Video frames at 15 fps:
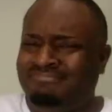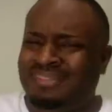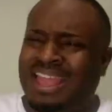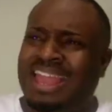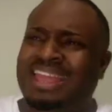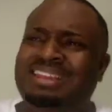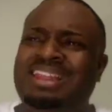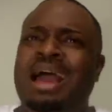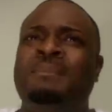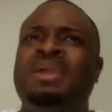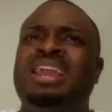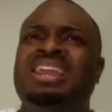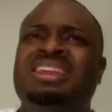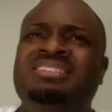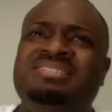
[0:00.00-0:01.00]
And I
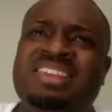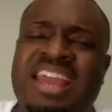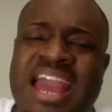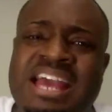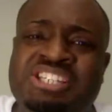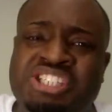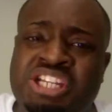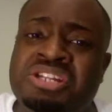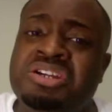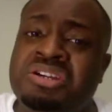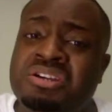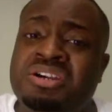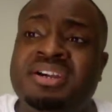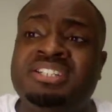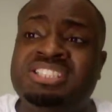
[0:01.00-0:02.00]
mean, yeah, she look
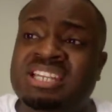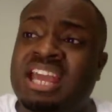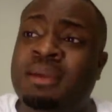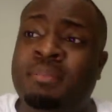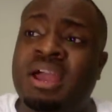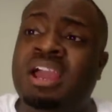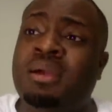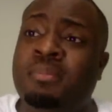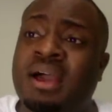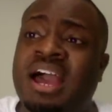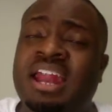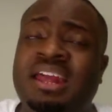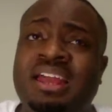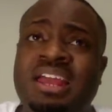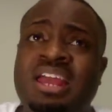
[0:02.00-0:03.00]
good. She got banging
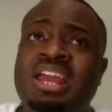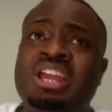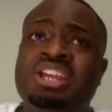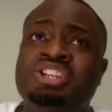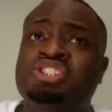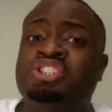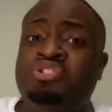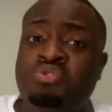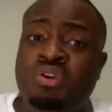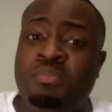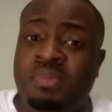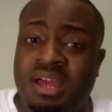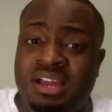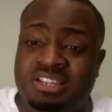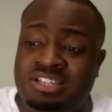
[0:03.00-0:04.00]
body. She doing
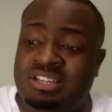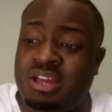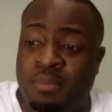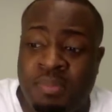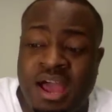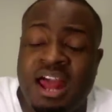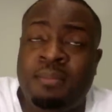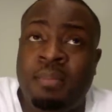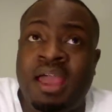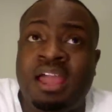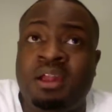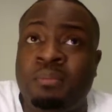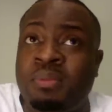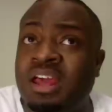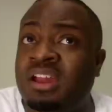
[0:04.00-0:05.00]
better. She about
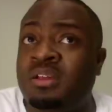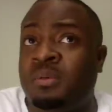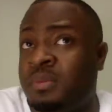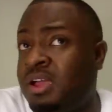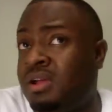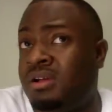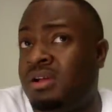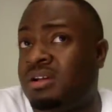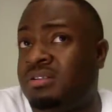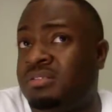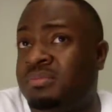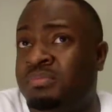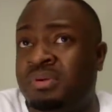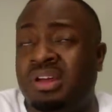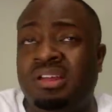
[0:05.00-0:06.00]
banging better than
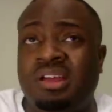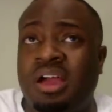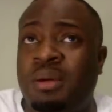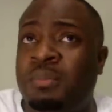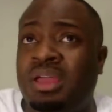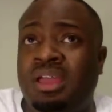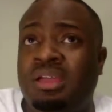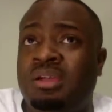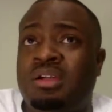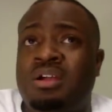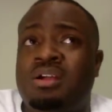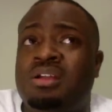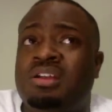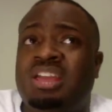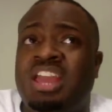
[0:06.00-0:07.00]
Erica. But I mean,
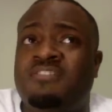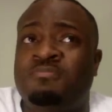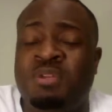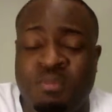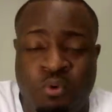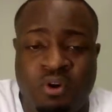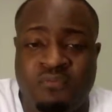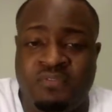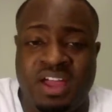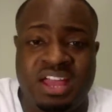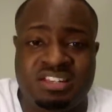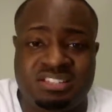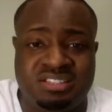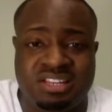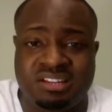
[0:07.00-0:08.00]
Erica giving me more
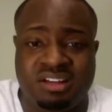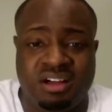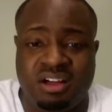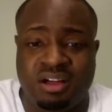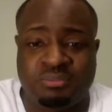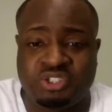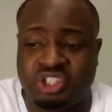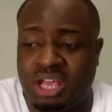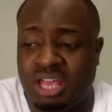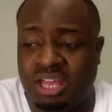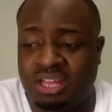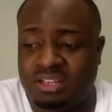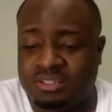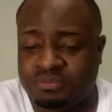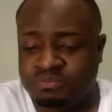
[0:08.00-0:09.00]
face than
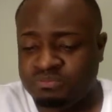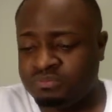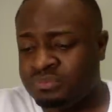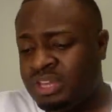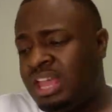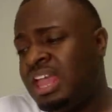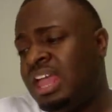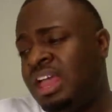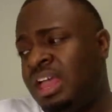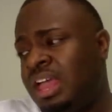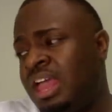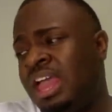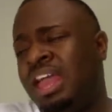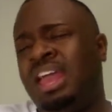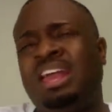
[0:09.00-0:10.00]
Shay is.
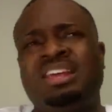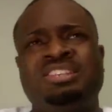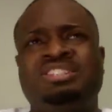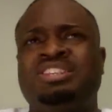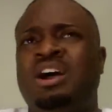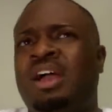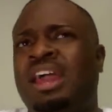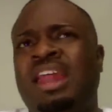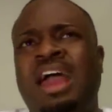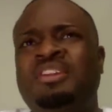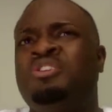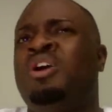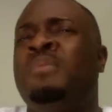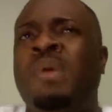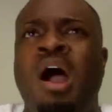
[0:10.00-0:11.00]
So, and I
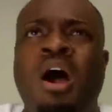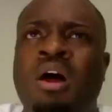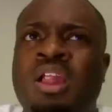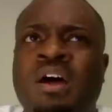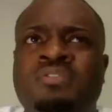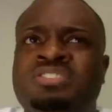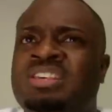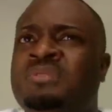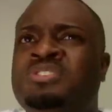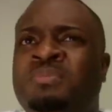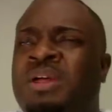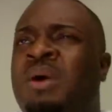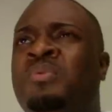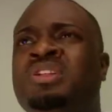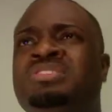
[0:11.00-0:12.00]
know I'm all off subject,
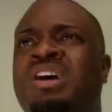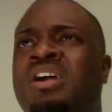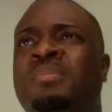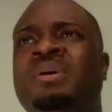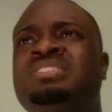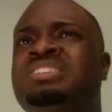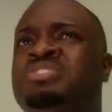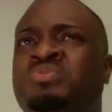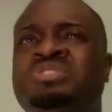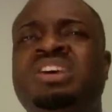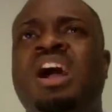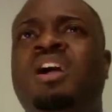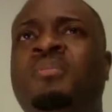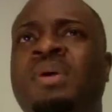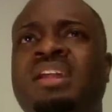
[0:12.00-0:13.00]
but I want to talk about, since we're
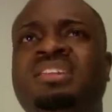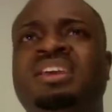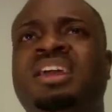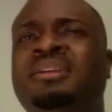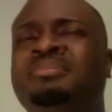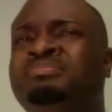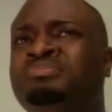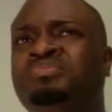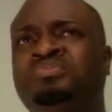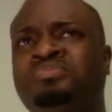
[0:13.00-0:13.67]
talking about that,